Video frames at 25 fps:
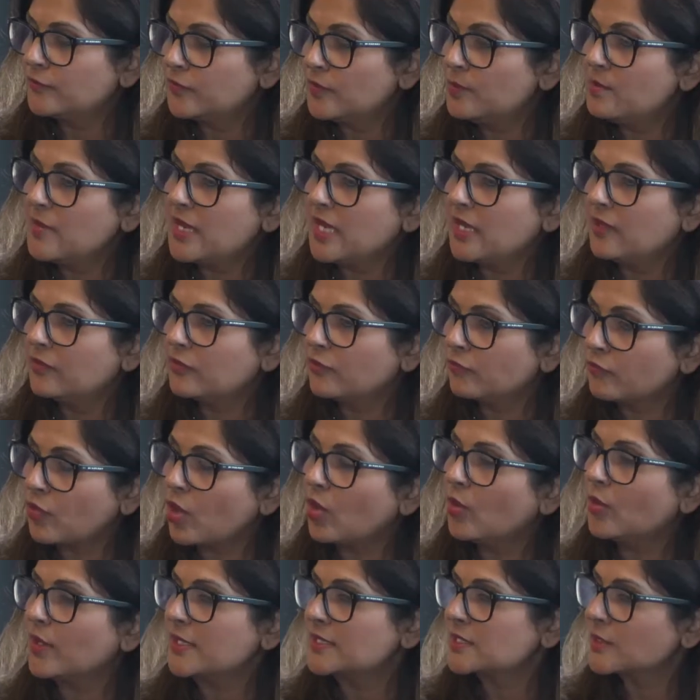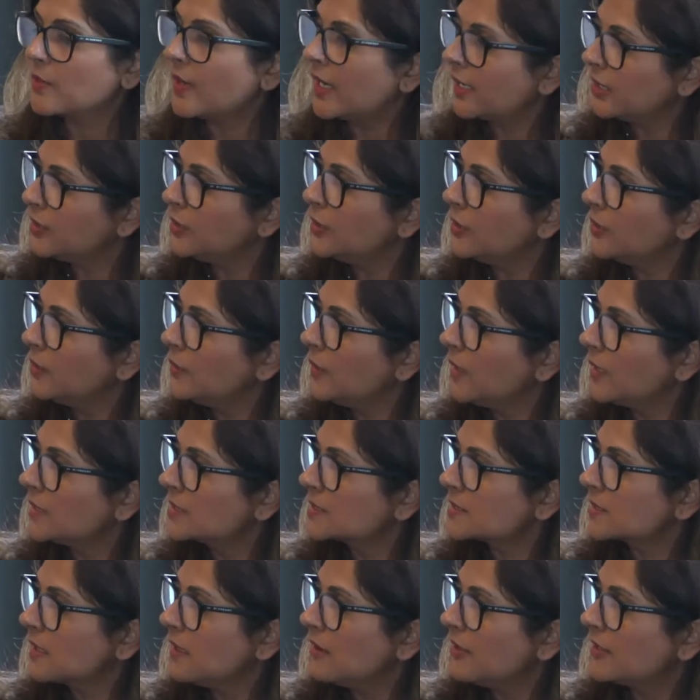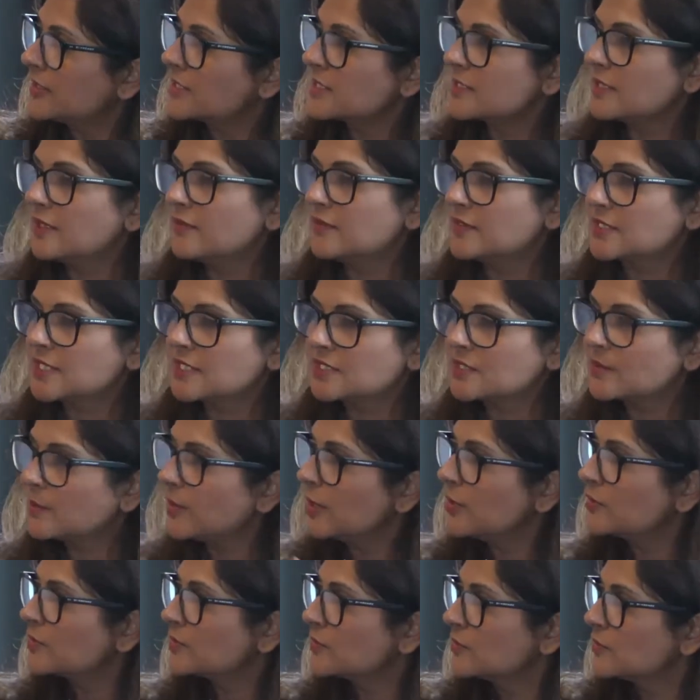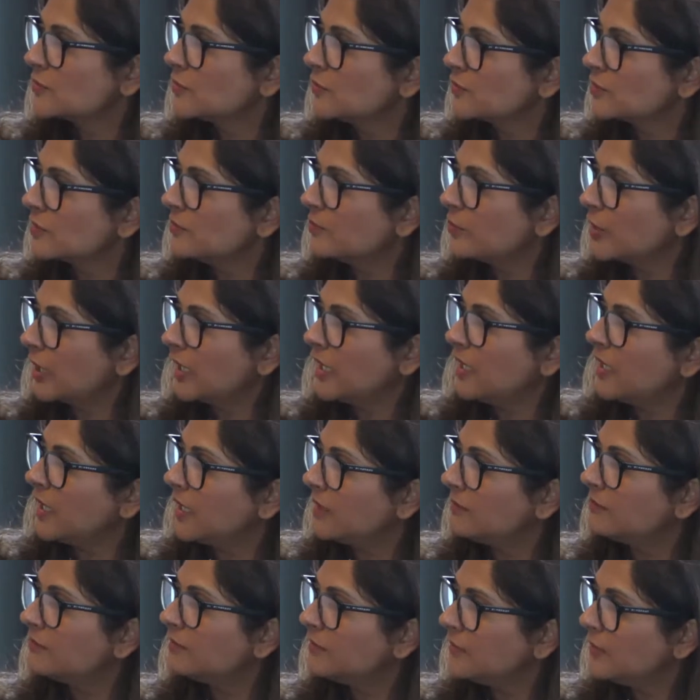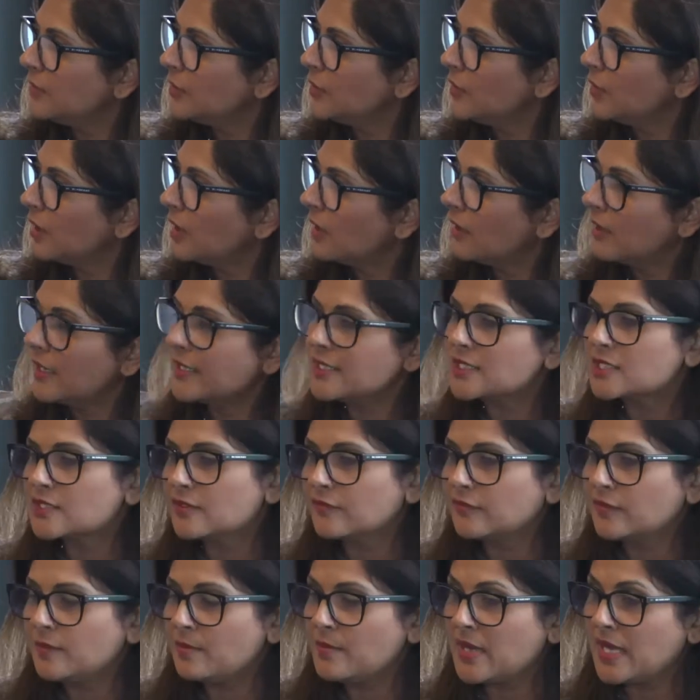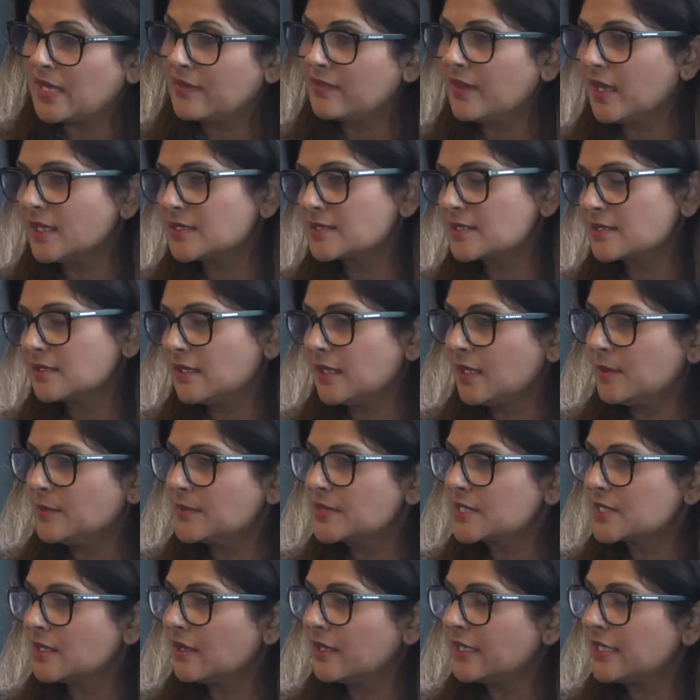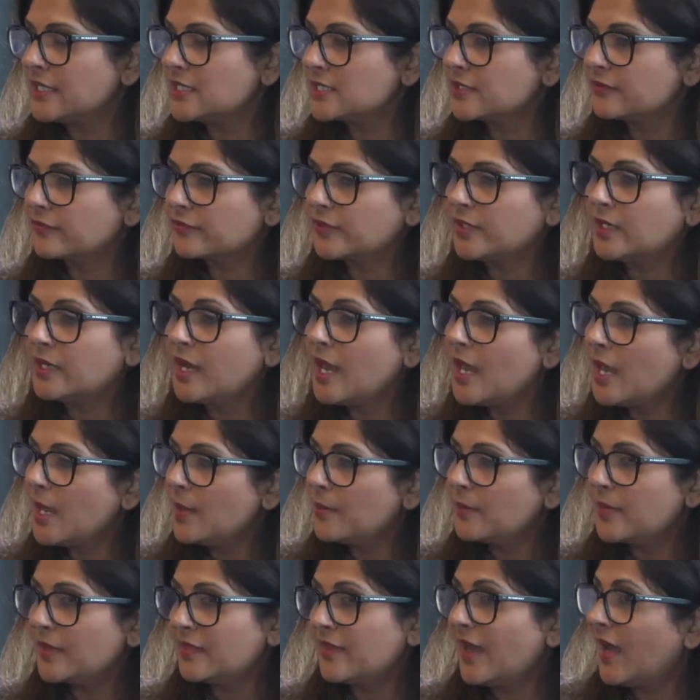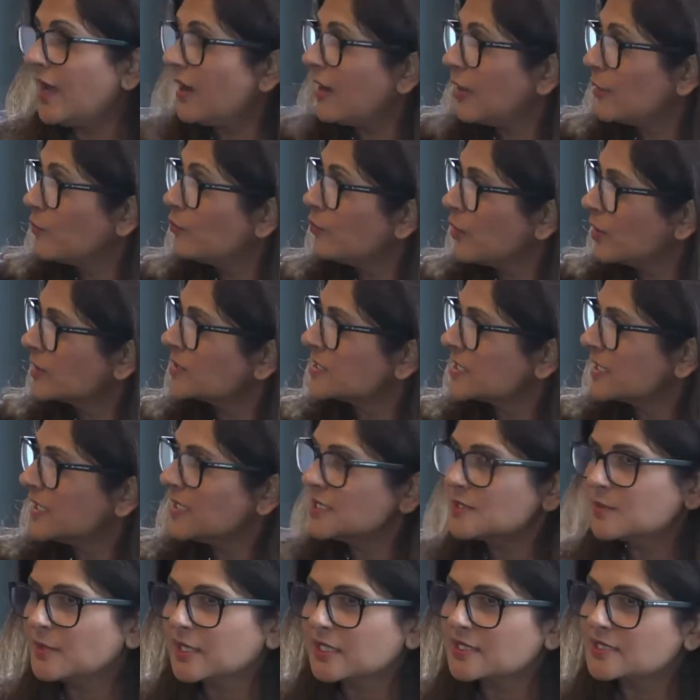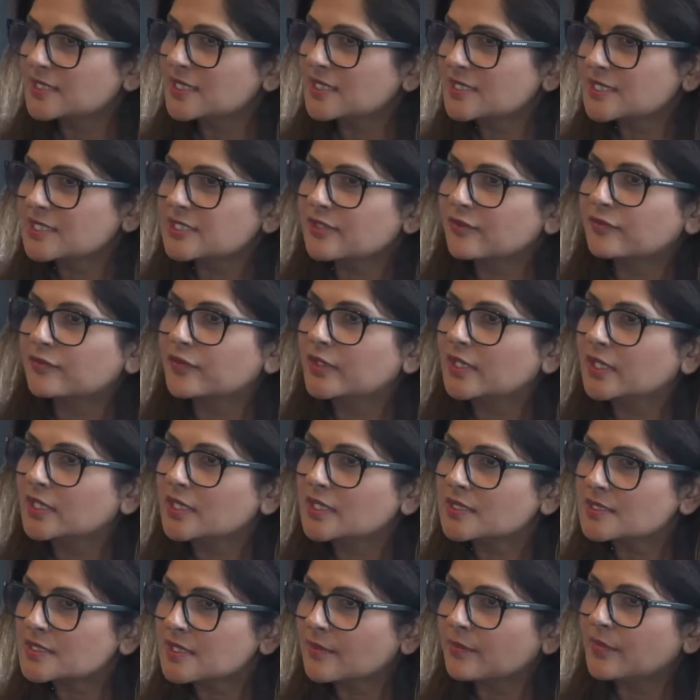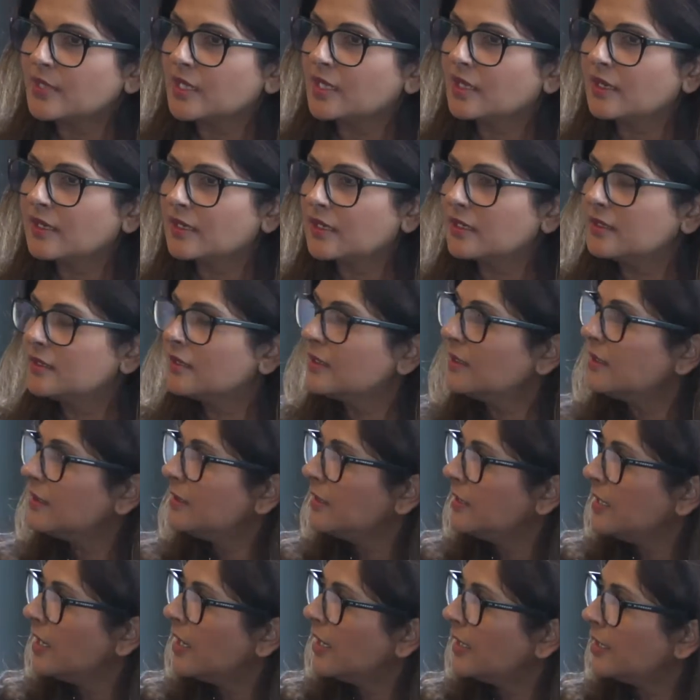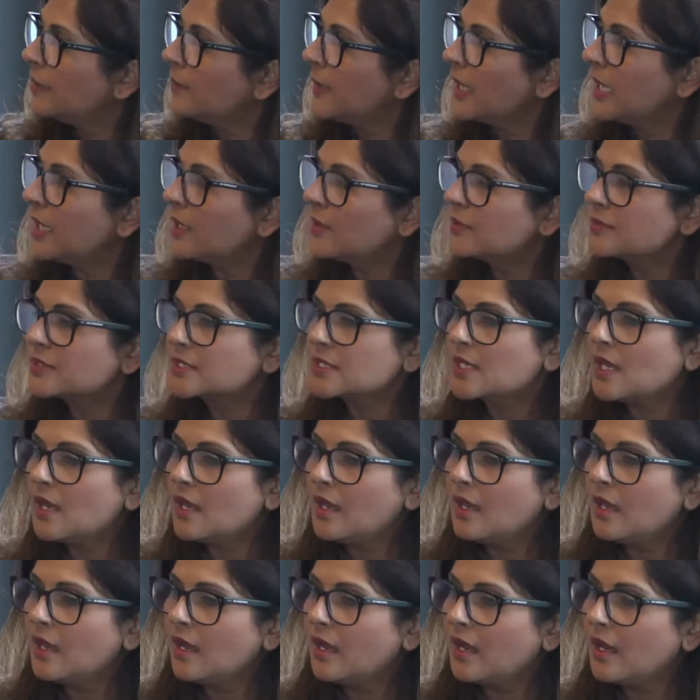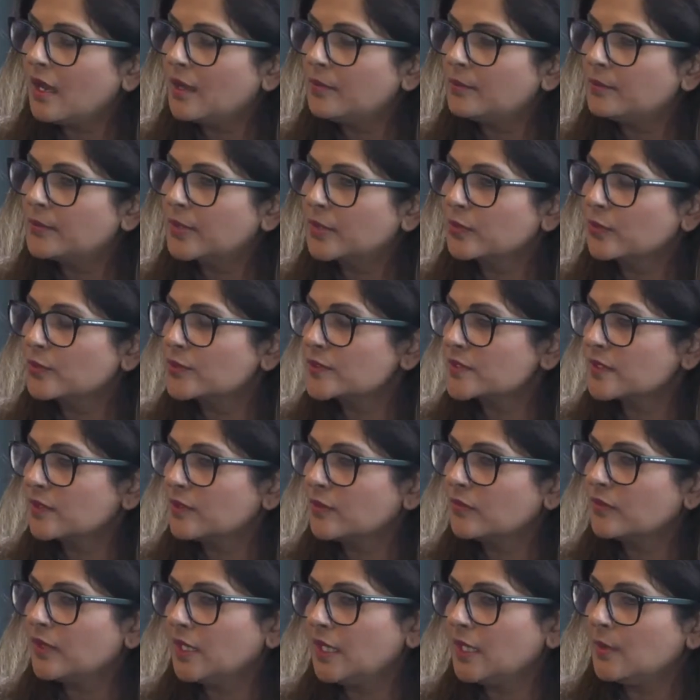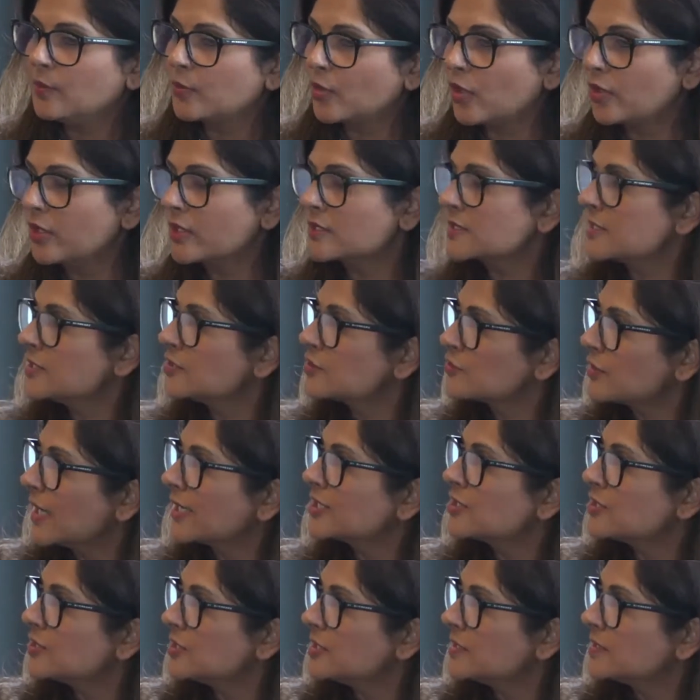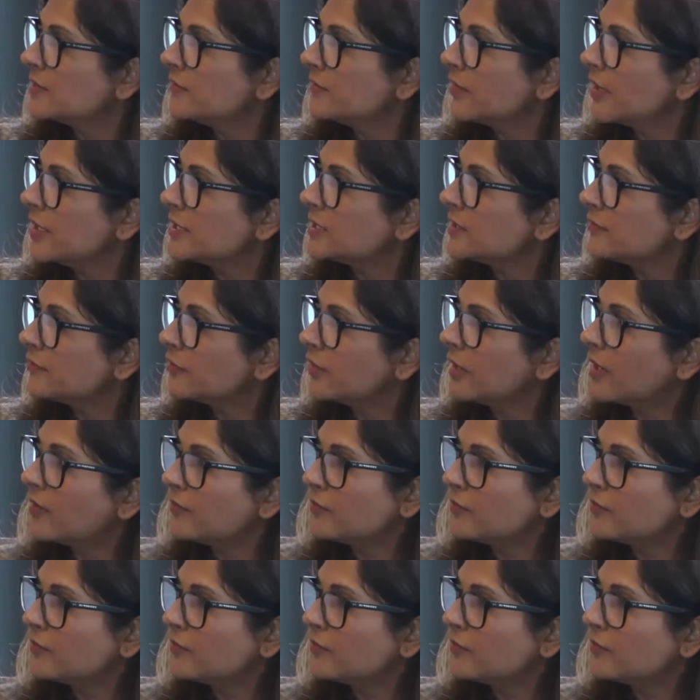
me, the role is quite new. It's client service as opposed to sort of bringing in new clients. So for me, that's slightly different. But that I wanted because it's different. It's something I can learn about. But also the products and strategies are very different.